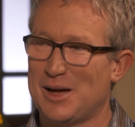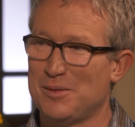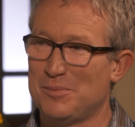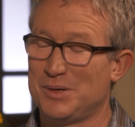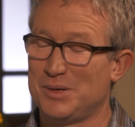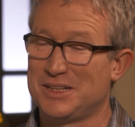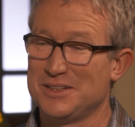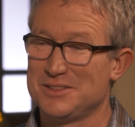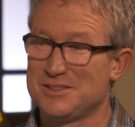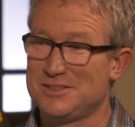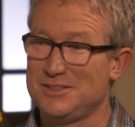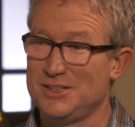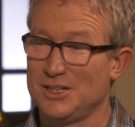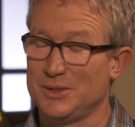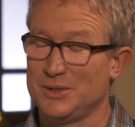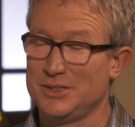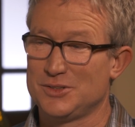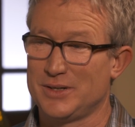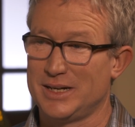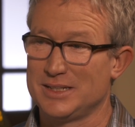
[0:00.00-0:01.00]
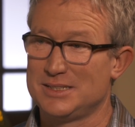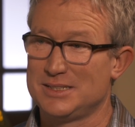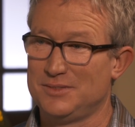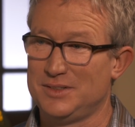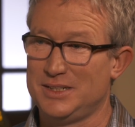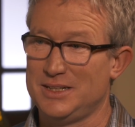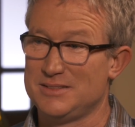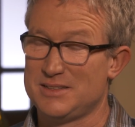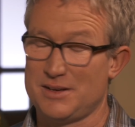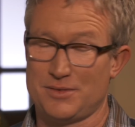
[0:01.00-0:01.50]
um, because you know,
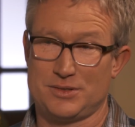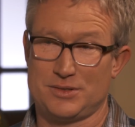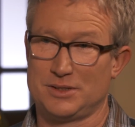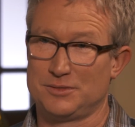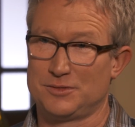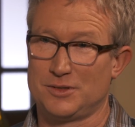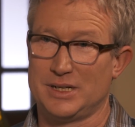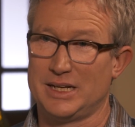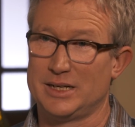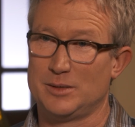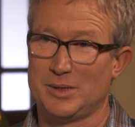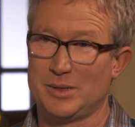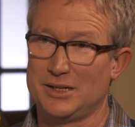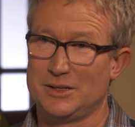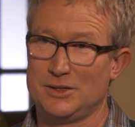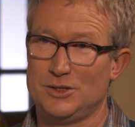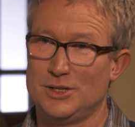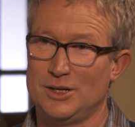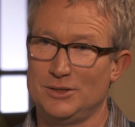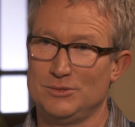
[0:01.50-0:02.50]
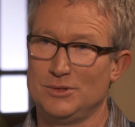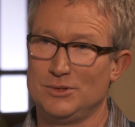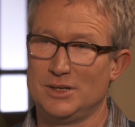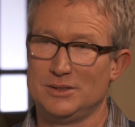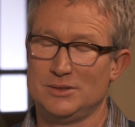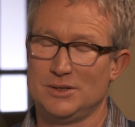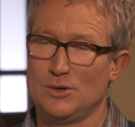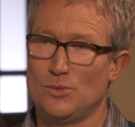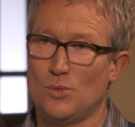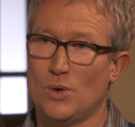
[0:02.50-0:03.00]
interactivity is everything for an animator. You don't know
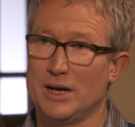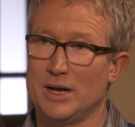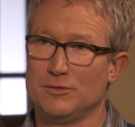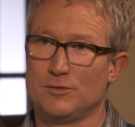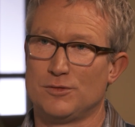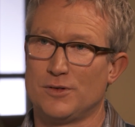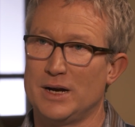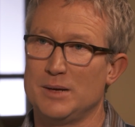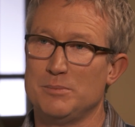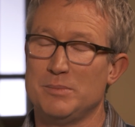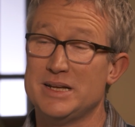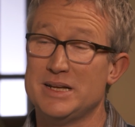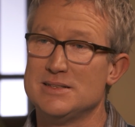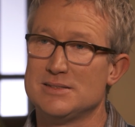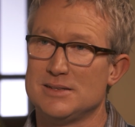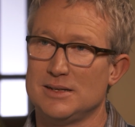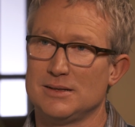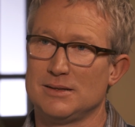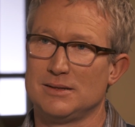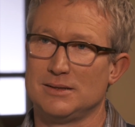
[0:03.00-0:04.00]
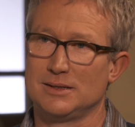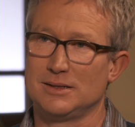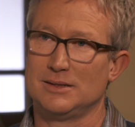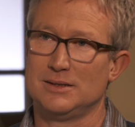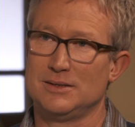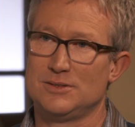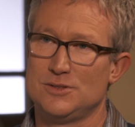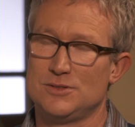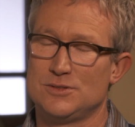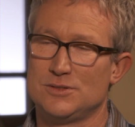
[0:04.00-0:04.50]
no one frame means anything
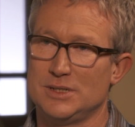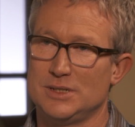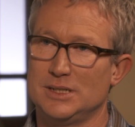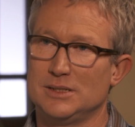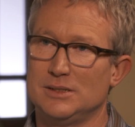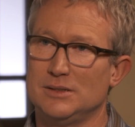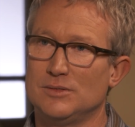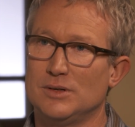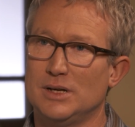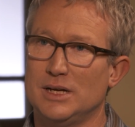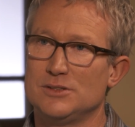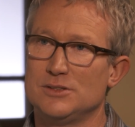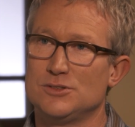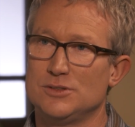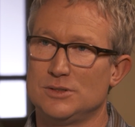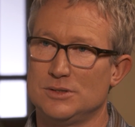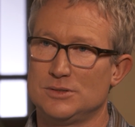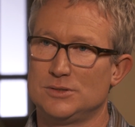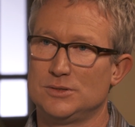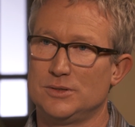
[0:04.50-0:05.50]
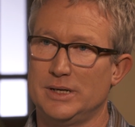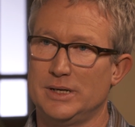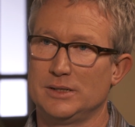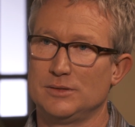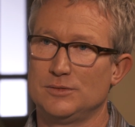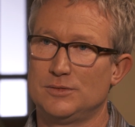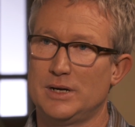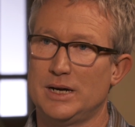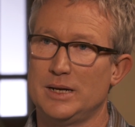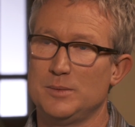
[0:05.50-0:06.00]
unless you see it in relation to the surrounding
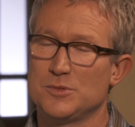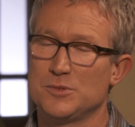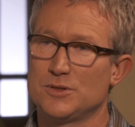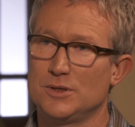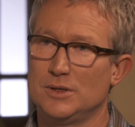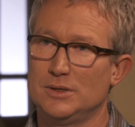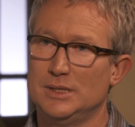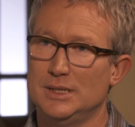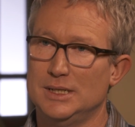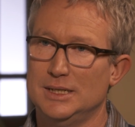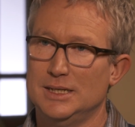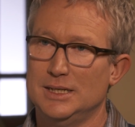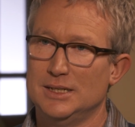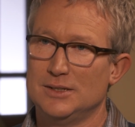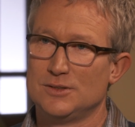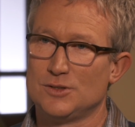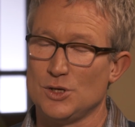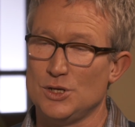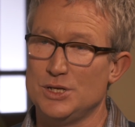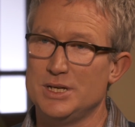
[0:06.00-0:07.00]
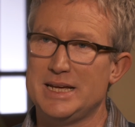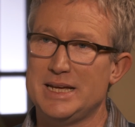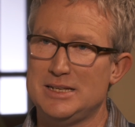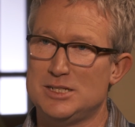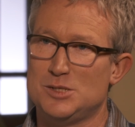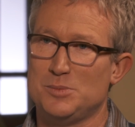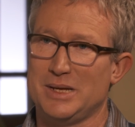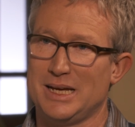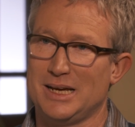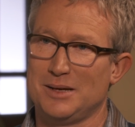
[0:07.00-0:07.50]
frame. So, so you need
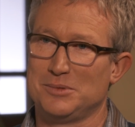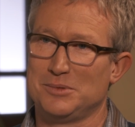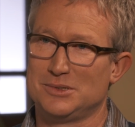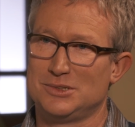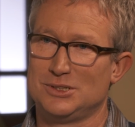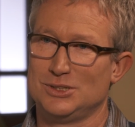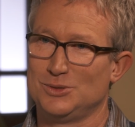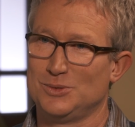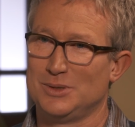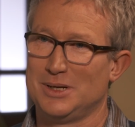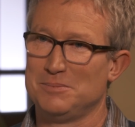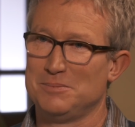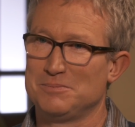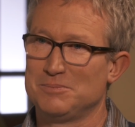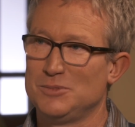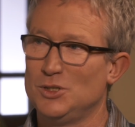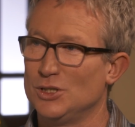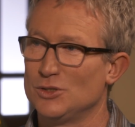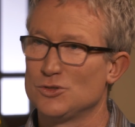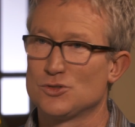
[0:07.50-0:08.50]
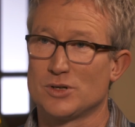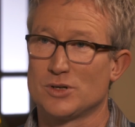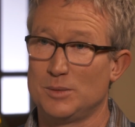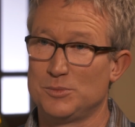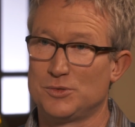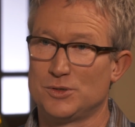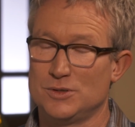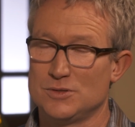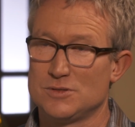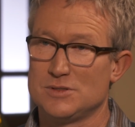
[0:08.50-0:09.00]
to be able to, um, you know, scrub
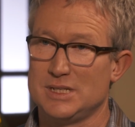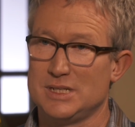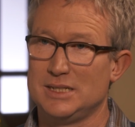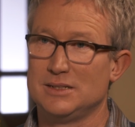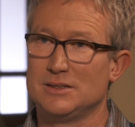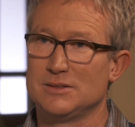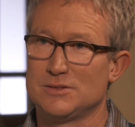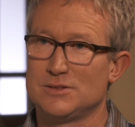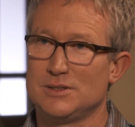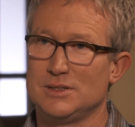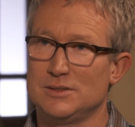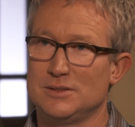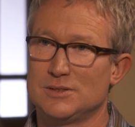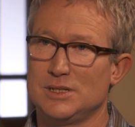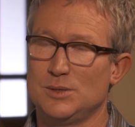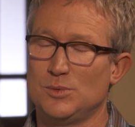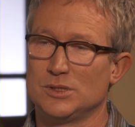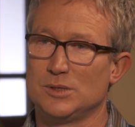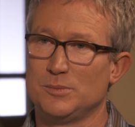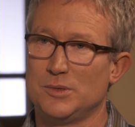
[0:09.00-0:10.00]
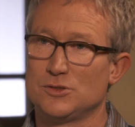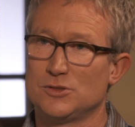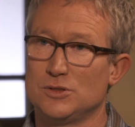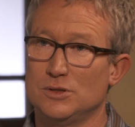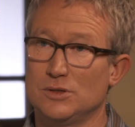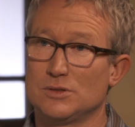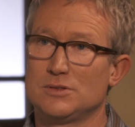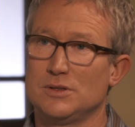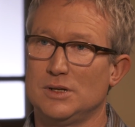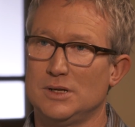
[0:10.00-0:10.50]
through a scene and mm-hmm. see see what the motion
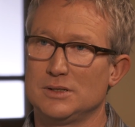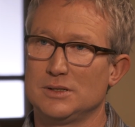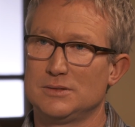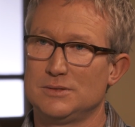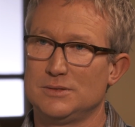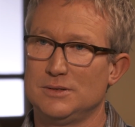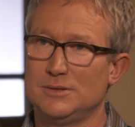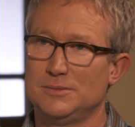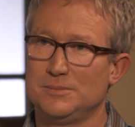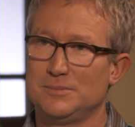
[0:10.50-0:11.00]
looks like. So,